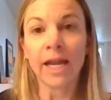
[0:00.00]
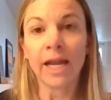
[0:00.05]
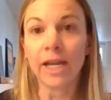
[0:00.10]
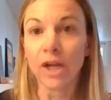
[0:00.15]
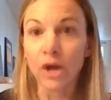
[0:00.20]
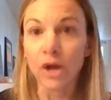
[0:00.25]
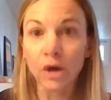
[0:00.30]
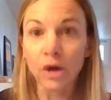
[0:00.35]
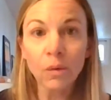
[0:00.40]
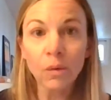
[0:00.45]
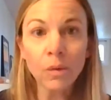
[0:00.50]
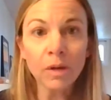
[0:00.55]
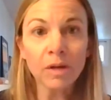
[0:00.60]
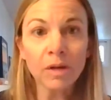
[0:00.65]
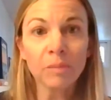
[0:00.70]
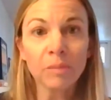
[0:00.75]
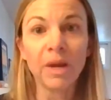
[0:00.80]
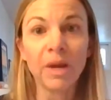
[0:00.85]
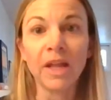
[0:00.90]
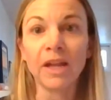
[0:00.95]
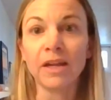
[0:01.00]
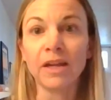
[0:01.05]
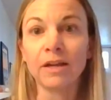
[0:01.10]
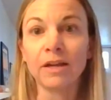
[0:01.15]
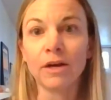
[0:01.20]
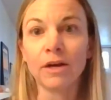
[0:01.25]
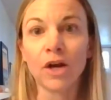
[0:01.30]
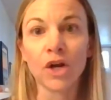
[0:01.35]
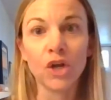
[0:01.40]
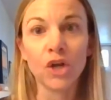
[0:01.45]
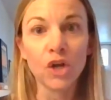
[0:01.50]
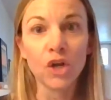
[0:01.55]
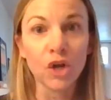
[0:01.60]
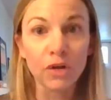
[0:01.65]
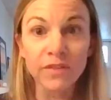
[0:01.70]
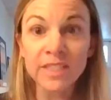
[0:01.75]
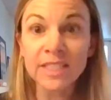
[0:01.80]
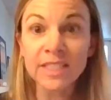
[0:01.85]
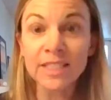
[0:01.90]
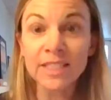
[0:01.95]
I know, but our
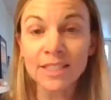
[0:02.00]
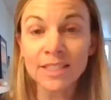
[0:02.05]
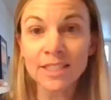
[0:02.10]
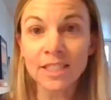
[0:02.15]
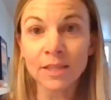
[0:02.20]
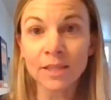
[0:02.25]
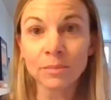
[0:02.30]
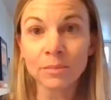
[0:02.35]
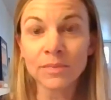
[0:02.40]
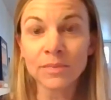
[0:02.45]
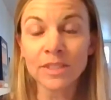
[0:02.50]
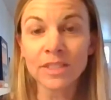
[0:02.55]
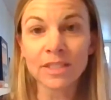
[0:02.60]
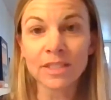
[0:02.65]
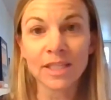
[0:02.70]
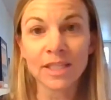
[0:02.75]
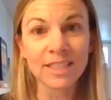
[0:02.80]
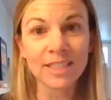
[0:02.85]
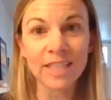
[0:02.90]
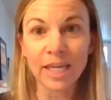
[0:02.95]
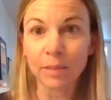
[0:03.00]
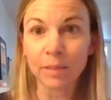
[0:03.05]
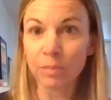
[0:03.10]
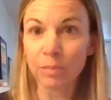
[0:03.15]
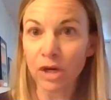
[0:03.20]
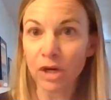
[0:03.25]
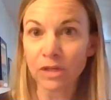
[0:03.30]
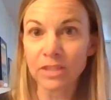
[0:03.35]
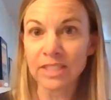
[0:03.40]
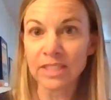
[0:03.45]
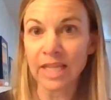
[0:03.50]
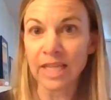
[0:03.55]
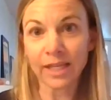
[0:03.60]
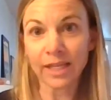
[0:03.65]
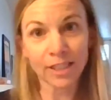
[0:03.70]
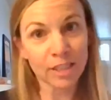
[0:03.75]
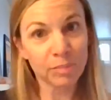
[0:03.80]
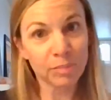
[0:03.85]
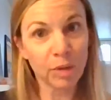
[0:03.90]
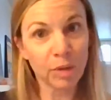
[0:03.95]
nervous systems, it's like part
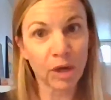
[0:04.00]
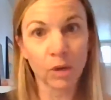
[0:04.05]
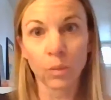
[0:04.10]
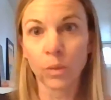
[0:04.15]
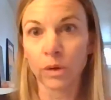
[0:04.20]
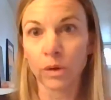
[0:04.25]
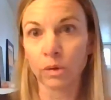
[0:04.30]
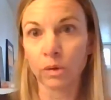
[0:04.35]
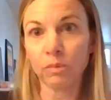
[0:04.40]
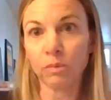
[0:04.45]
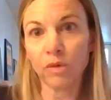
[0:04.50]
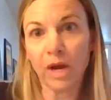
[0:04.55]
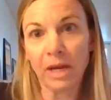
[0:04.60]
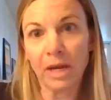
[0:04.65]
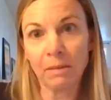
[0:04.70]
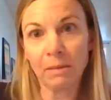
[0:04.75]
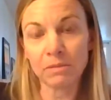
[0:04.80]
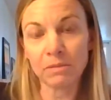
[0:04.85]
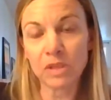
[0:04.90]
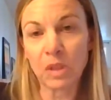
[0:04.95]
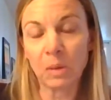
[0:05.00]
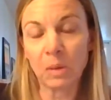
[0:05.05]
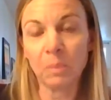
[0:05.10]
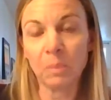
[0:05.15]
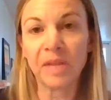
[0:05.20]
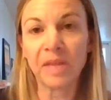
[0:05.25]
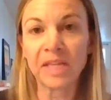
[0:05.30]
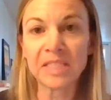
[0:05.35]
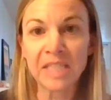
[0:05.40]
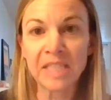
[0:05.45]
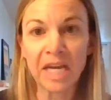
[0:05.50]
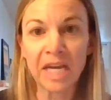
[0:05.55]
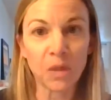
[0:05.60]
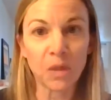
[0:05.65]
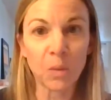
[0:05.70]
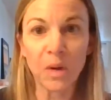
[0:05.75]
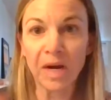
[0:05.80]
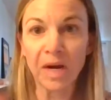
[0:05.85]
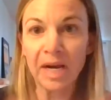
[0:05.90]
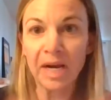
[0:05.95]
science, part woo, right? So that's
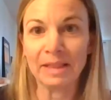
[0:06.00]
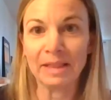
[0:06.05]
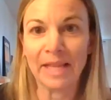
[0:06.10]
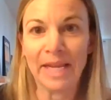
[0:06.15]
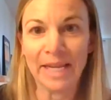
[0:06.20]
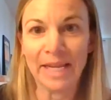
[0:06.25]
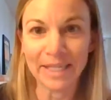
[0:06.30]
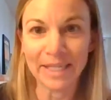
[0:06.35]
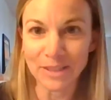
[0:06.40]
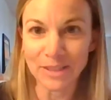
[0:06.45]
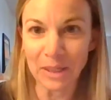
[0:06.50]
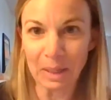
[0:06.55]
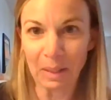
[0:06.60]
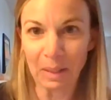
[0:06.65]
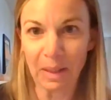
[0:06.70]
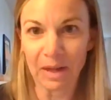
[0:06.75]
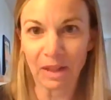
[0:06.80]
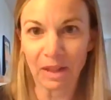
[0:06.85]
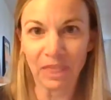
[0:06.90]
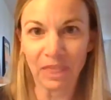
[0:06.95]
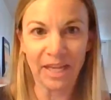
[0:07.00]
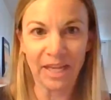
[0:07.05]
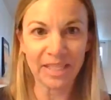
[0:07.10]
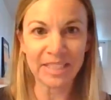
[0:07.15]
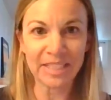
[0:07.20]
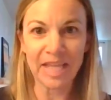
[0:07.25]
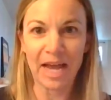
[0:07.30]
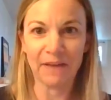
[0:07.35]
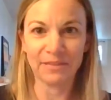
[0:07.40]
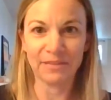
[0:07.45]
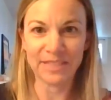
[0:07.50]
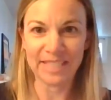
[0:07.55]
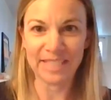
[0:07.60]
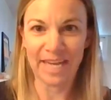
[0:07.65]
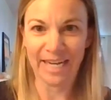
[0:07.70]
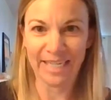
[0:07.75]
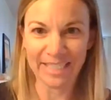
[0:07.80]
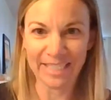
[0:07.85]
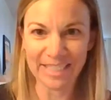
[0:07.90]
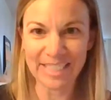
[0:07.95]
kind of where I land on a lot of things, half
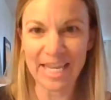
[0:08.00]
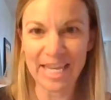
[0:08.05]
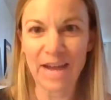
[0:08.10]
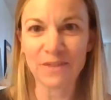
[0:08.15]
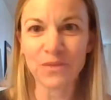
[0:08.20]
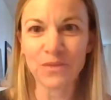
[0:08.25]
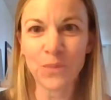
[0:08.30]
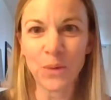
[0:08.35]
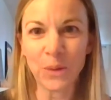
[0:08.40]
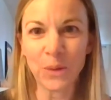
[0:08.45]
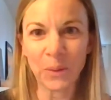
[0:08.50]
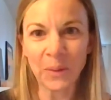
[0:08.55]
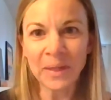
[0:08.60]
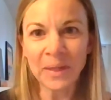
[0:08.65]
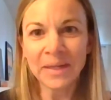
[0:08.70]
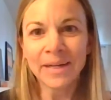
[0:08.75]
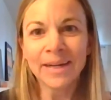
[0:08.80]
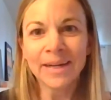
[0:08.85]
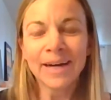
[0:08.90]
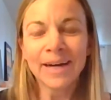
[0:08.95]
science, half woo.